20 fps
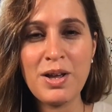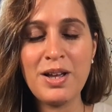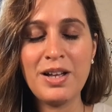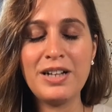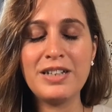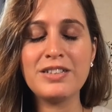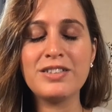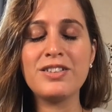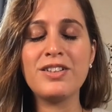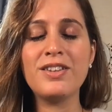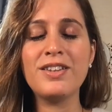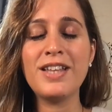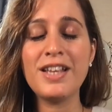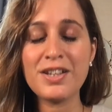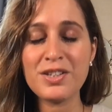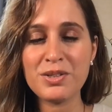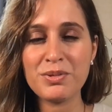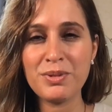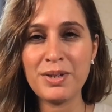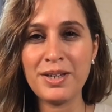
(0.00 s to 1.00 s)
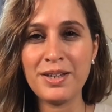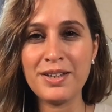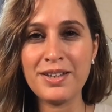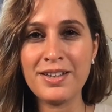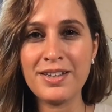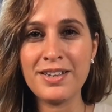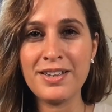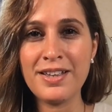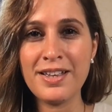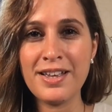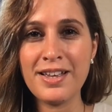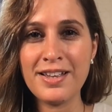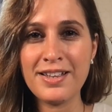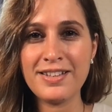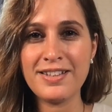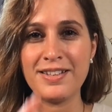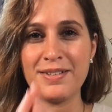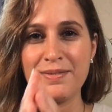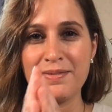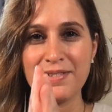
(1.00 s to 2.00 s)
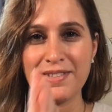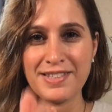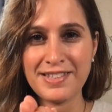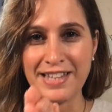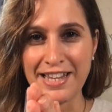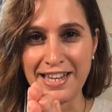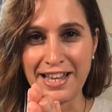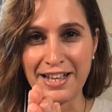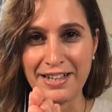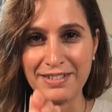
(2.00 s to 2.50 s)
Until next week. See ya.